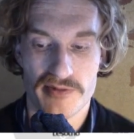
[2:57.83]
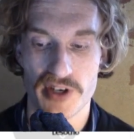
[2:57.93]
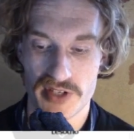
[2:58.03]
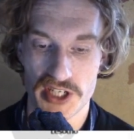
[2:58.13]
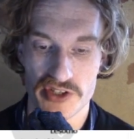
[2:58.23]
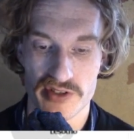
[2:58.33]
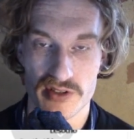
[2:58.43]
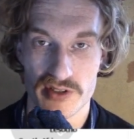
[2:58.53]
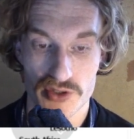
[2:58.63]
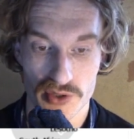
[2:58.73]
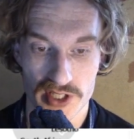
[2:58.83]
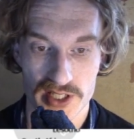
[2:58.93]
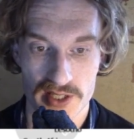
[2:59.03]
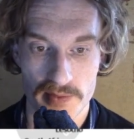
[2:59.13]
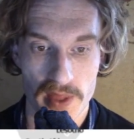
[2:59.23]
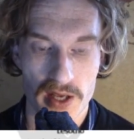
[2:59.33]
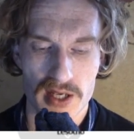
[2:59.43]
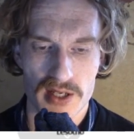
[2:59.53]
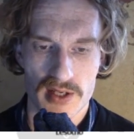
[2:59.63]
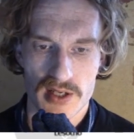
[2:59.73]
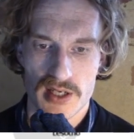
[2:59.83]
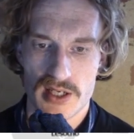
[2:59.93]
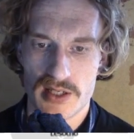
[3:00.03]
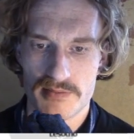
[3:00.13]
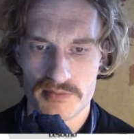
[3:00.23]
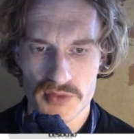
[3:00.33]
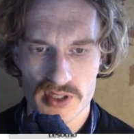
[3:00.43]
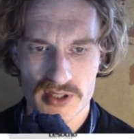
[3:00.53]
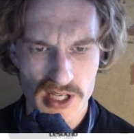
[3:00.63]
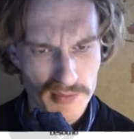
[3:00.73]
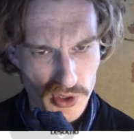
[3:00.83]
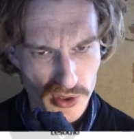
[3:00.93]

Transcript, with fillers: foundational source. Um, some